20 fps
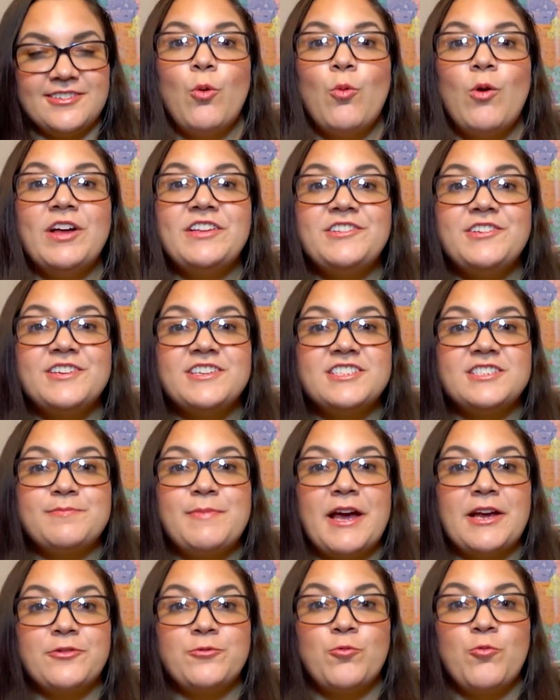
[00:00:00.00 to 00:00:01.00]
What to
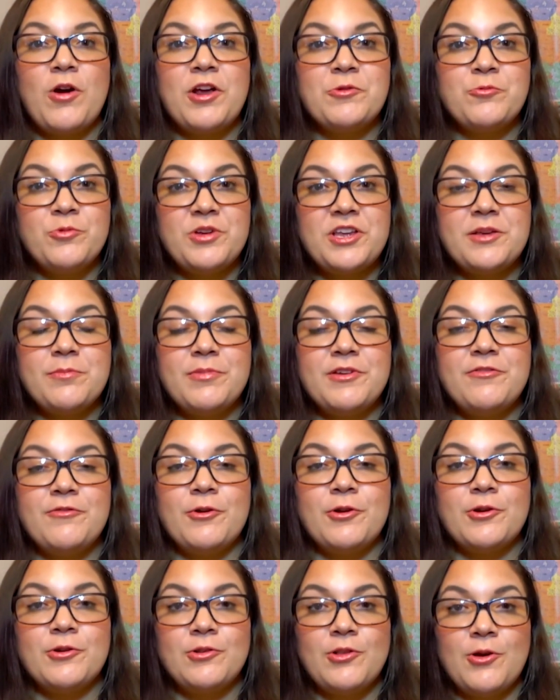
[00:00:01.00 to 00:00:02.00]
expect 1 week
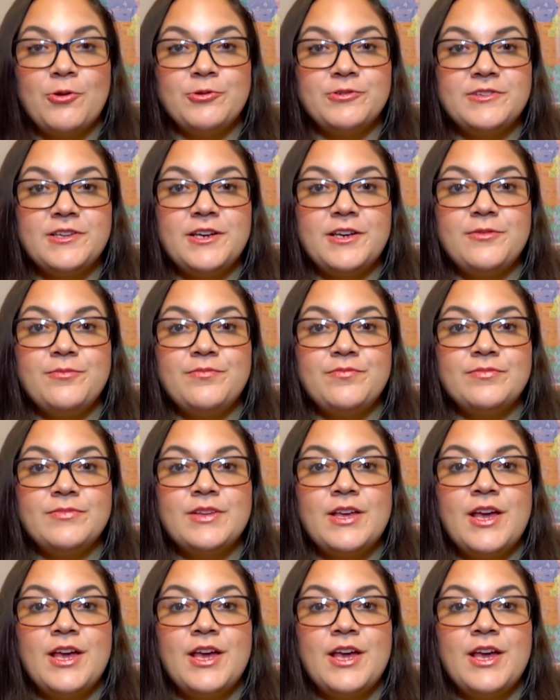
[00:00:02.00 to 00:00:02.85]
before closing?